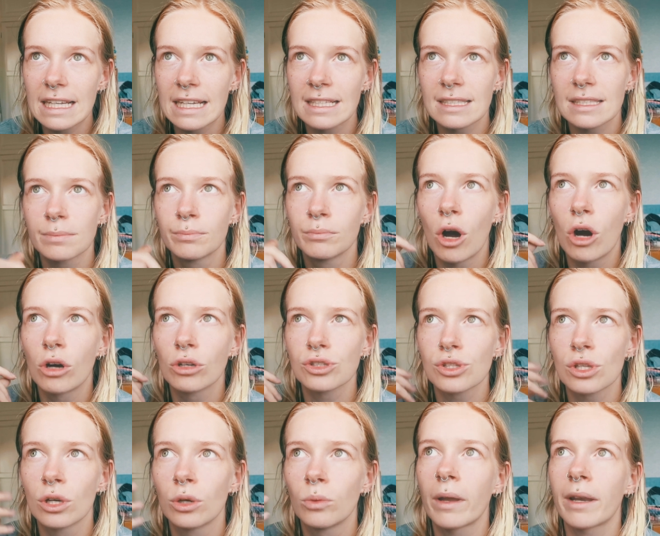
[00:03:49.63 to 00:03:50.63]
It's more
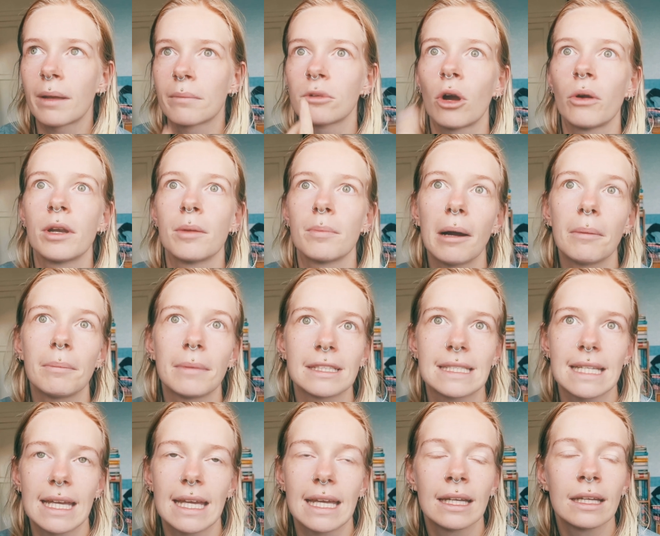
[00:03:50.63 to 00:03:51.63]
so when I'm going about my
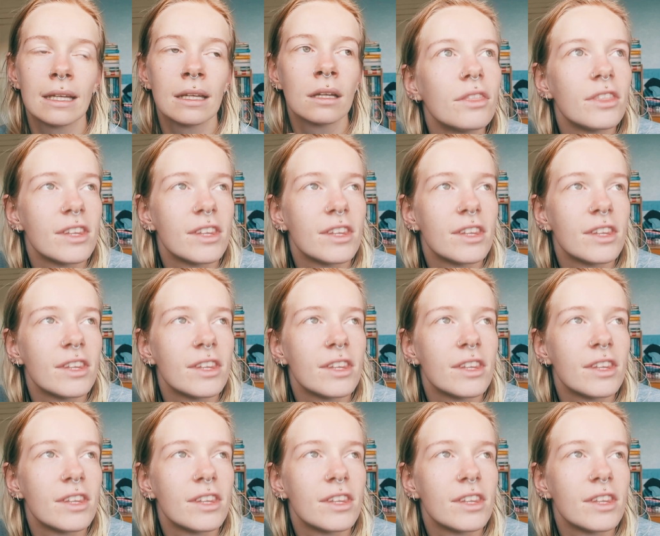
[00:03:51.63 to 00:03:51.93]
day.